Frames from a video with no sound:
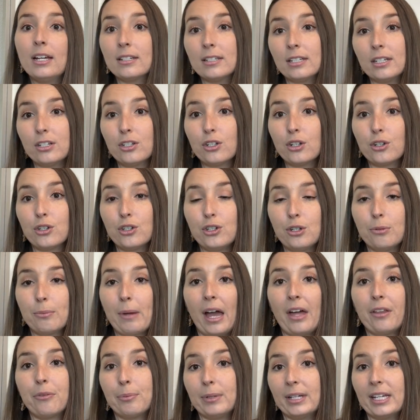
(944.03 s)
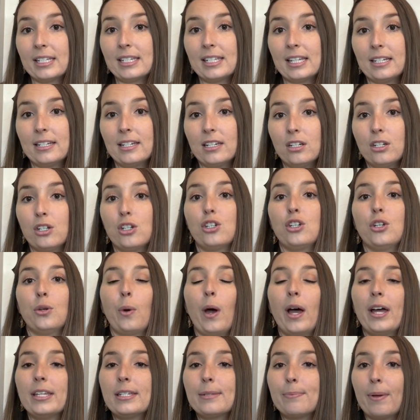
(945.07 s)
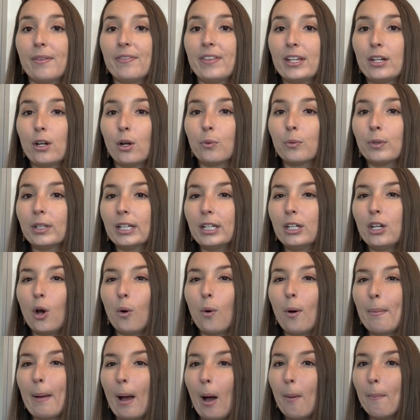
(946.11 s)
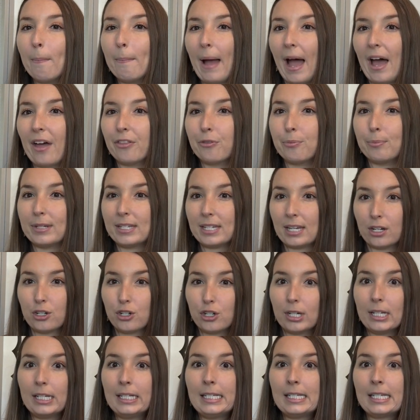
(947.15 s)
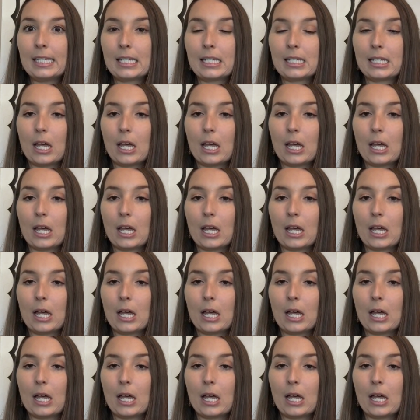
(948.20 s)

teachers do math because they teach it to us, but they don't really know about mathematicians.